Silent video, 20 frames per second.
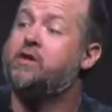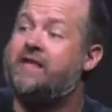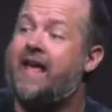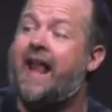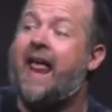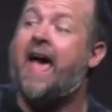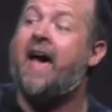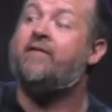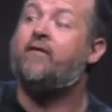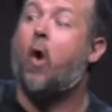that
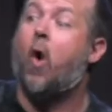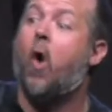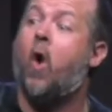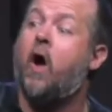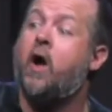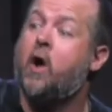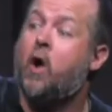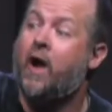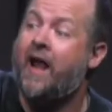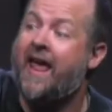have
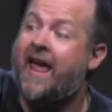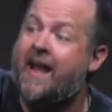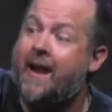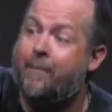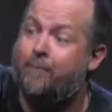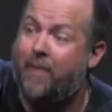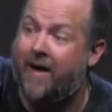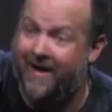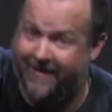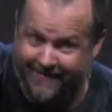oil in
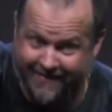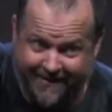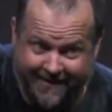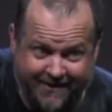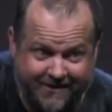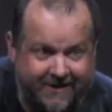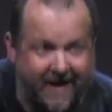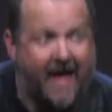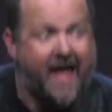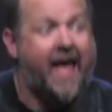
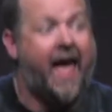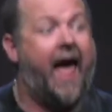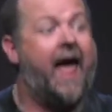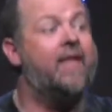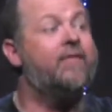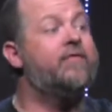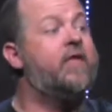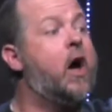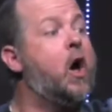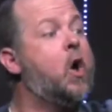abundance
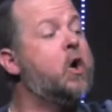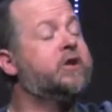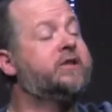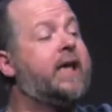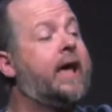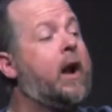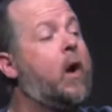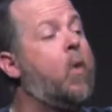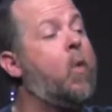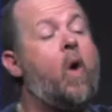and those
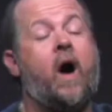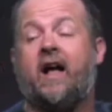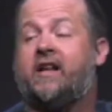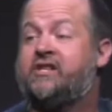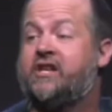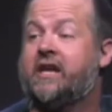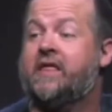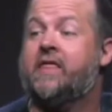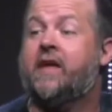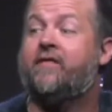that are
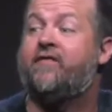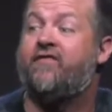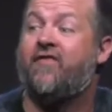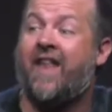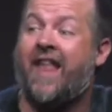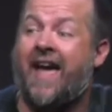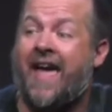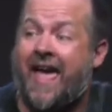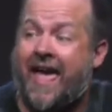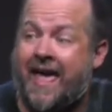watching the
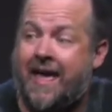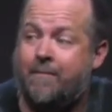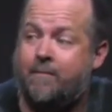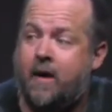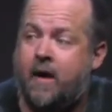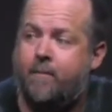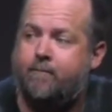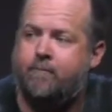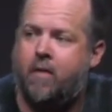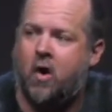flame
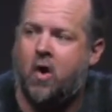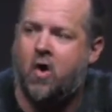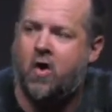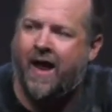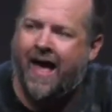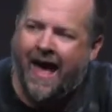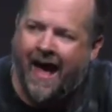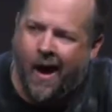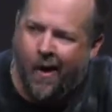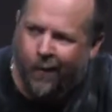burn
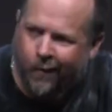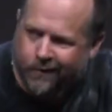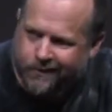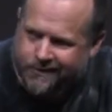out.